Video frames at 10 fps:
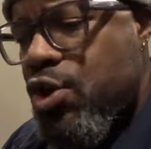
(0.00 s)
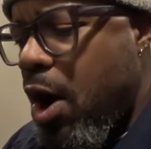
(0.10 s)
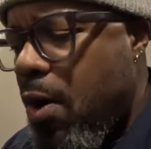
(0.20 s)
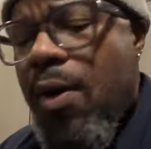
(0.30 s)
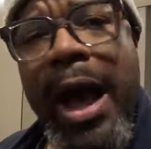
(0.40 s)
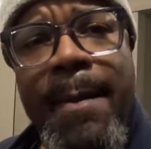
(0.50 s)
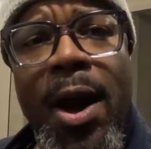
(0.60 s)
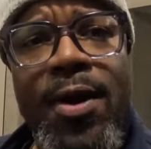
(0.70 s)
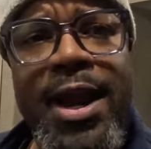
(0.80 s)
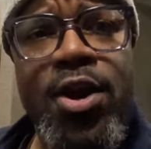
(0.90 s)
you know, I'm
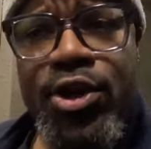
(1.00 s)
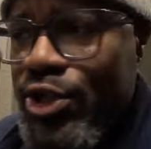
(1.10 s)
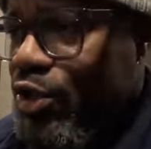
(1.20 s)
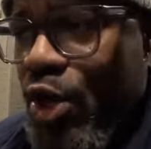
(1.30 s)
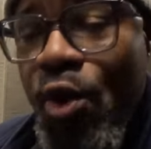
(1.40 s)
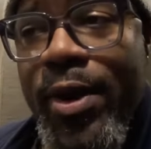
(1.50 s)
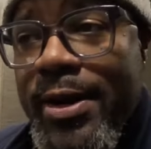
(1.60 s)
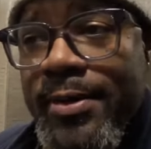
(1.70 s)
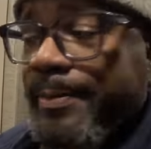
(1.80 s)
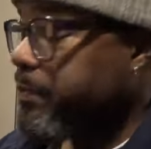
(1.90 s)
out here just
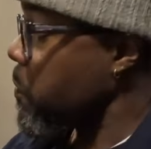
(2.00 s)
doing,